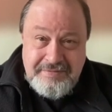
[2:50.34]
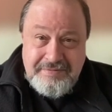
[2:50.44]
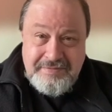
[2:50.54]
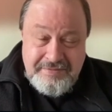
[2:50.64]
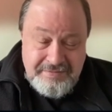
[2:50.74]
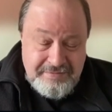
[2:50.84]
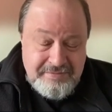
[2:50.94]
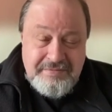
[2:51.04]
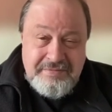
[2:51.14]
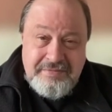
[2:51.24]

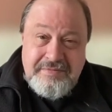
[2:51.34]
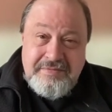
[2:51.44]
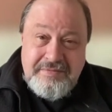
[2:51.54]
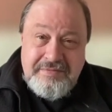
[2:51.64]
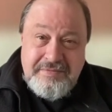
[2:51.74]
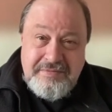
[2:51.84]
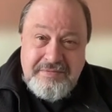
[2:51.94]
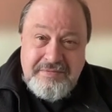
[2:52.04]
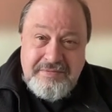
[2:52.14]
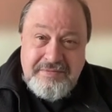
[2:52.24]

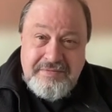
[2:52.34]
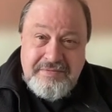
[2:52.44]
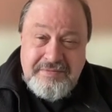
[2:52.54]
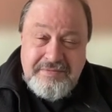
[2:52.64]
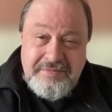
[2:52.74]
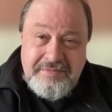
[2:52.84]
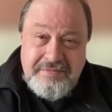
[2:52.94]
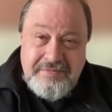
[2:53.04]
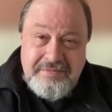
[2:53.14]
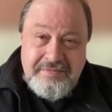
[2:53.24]

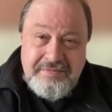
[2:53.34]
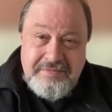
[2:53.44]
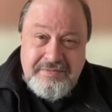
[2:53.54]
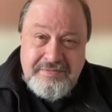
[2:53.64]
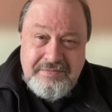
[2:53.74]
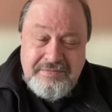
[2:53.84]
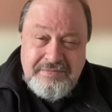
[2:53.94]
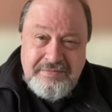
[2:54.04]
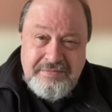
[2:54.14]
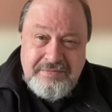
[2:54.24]

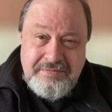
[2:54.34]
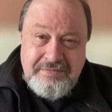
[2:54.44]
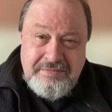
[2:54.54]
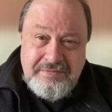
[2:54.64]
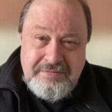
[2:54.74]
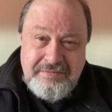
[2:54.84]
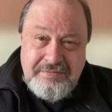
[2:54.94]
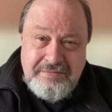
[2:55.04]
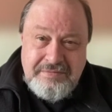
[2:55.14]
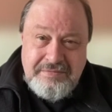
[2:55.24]

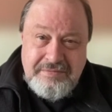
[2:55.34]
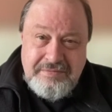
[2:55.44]
[no speech]